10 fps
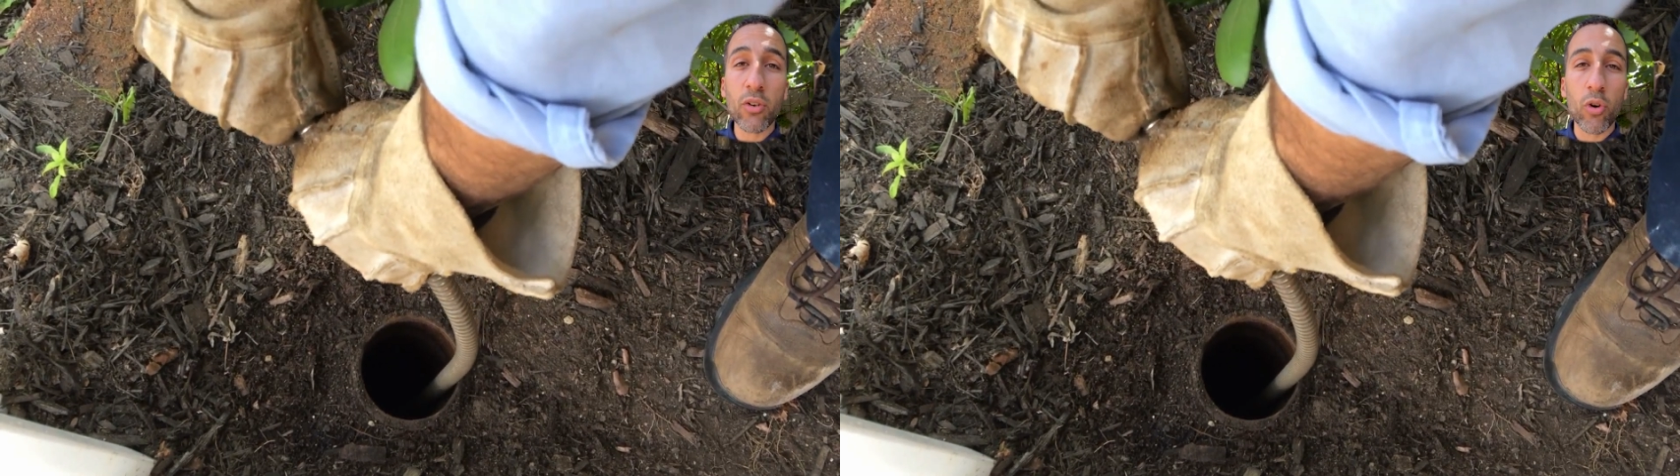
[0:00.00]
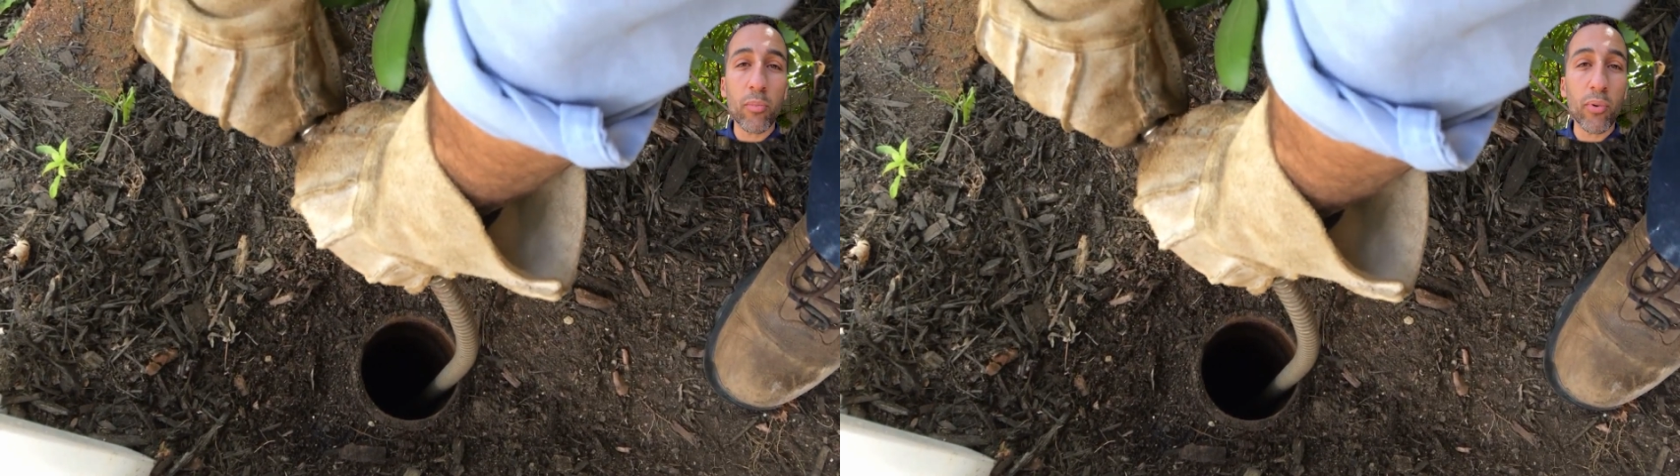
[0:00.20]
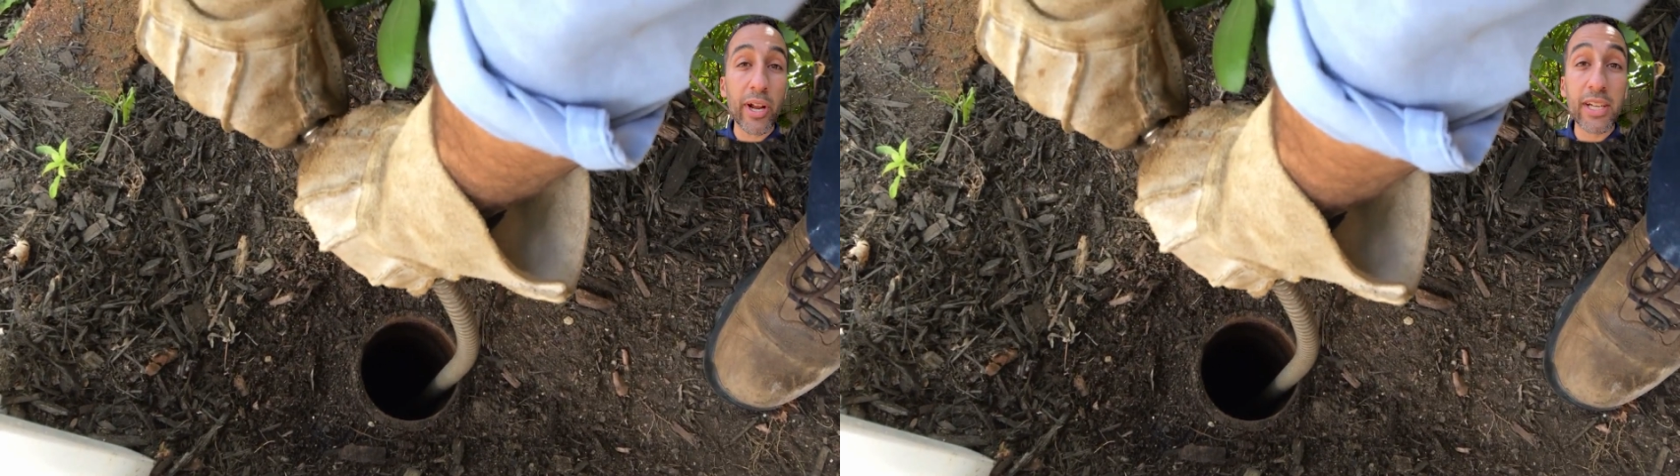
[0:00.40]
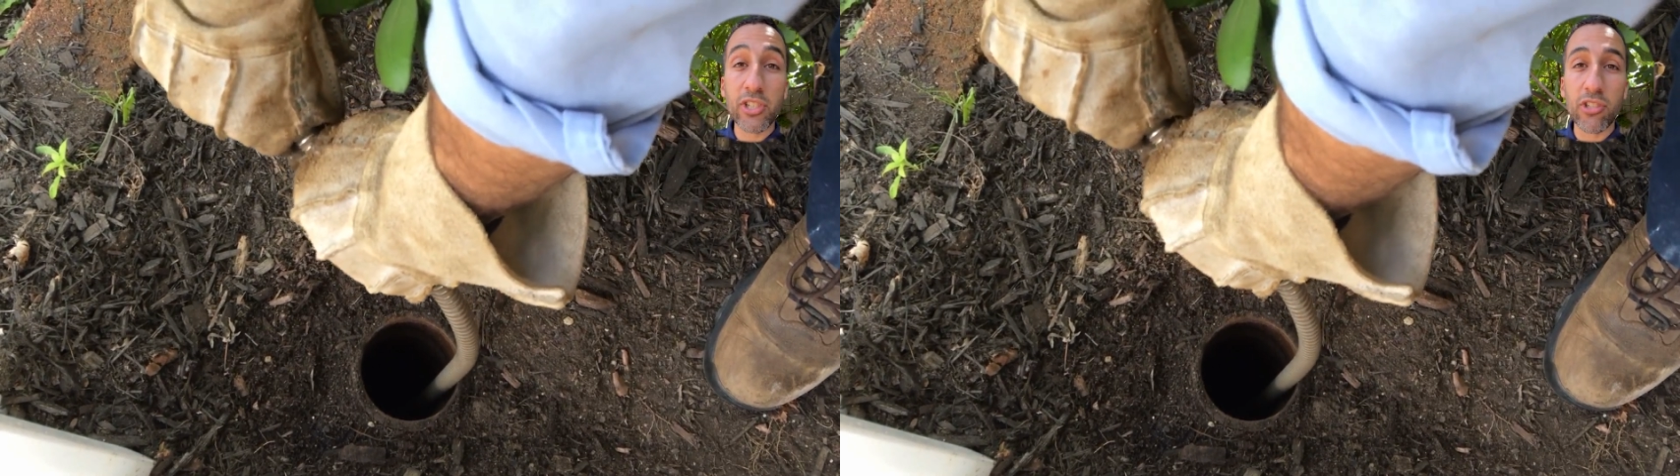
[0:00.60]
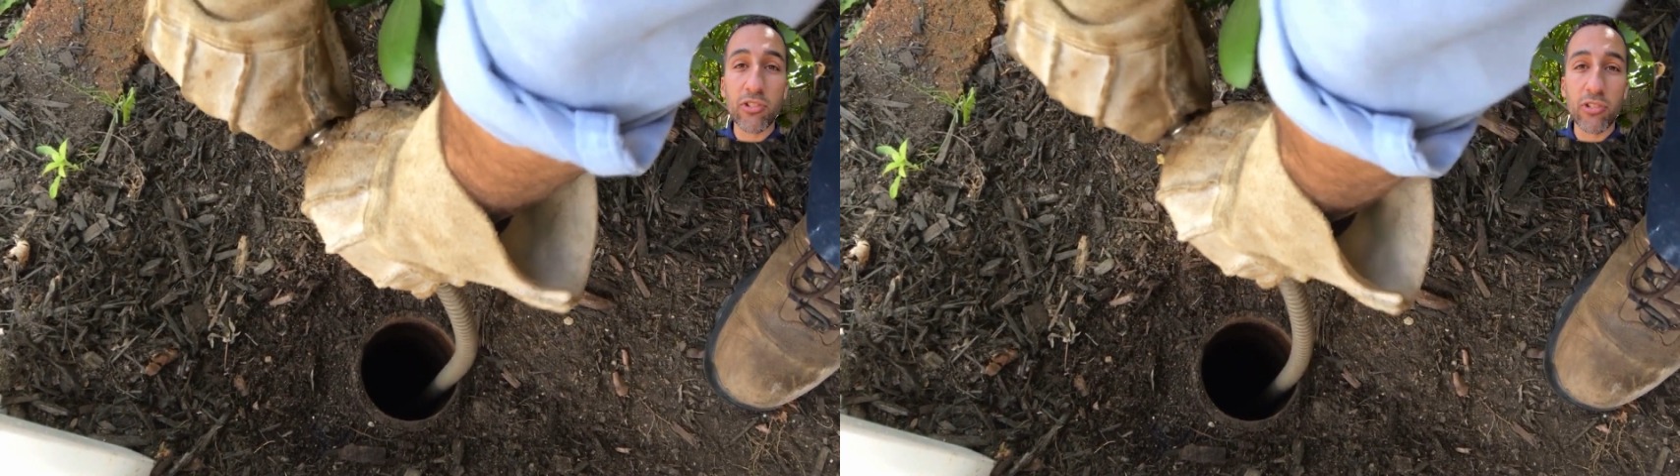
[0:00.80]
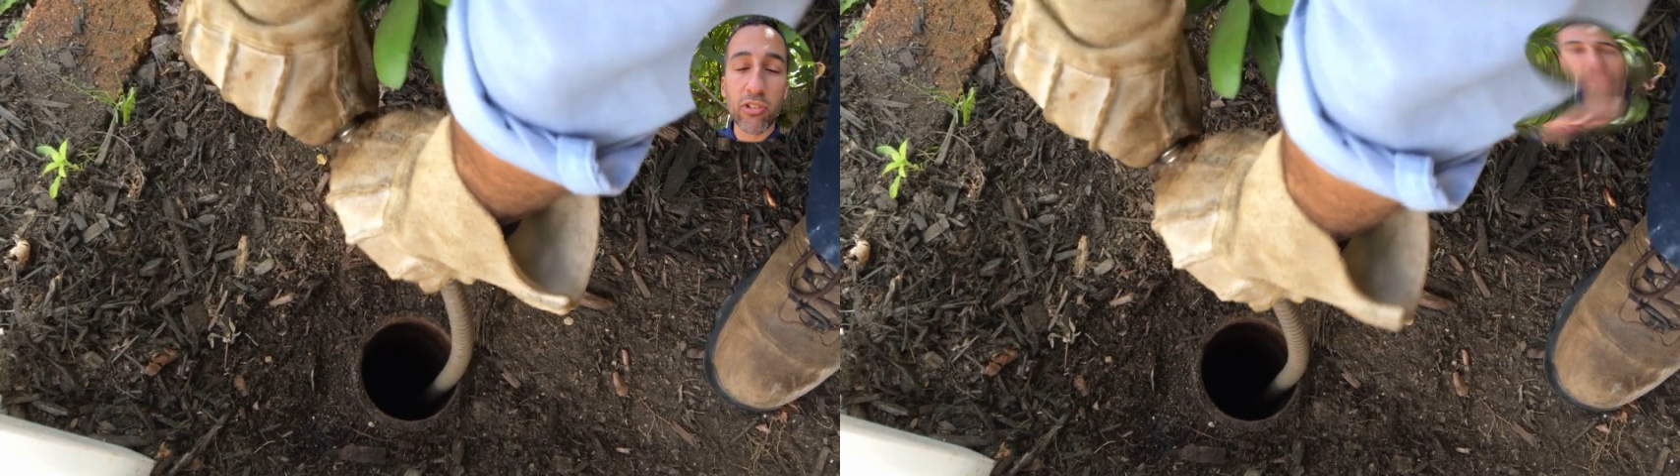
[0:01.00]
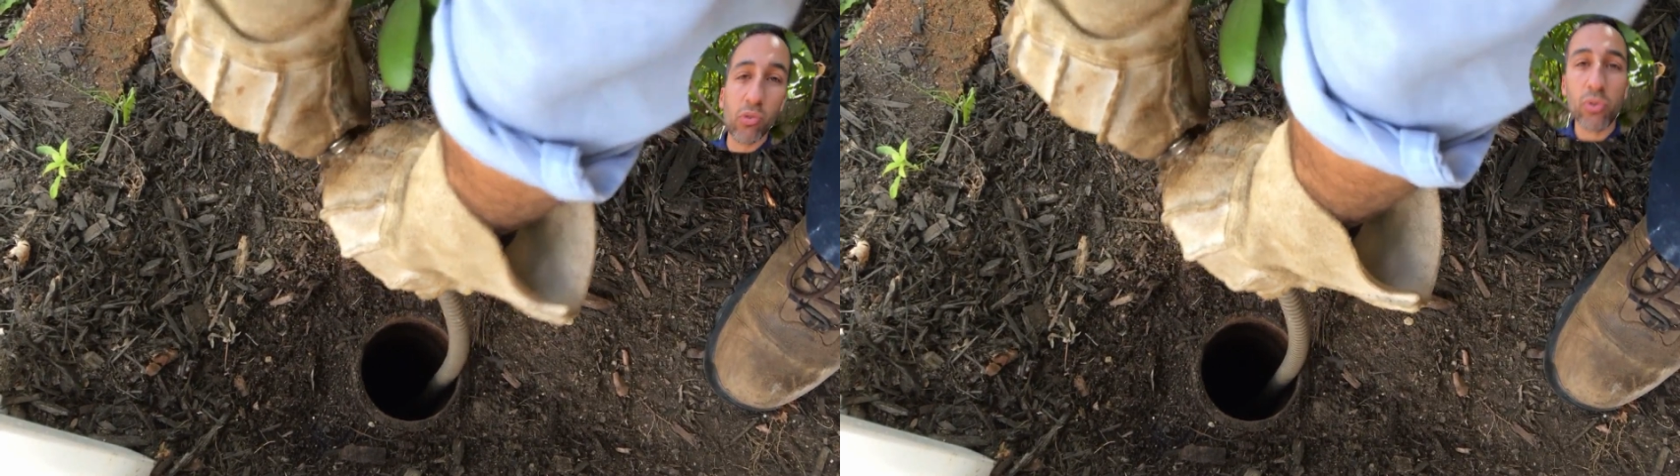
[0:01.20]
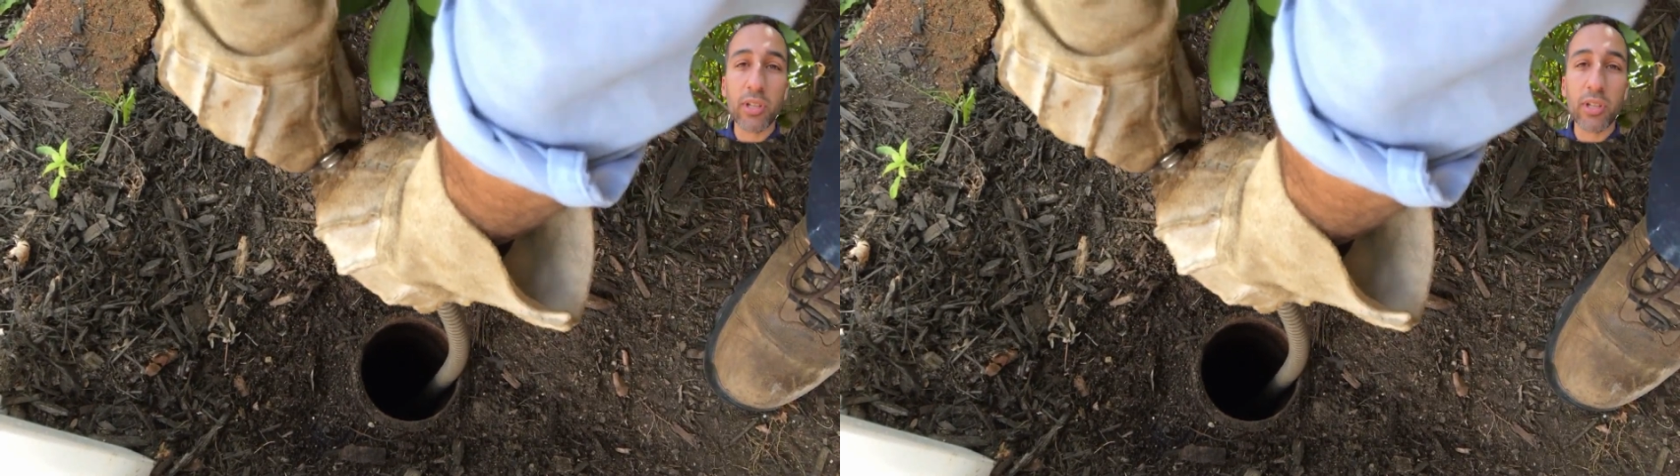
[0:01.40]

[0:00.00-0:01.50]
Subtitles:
or breakages in the sewer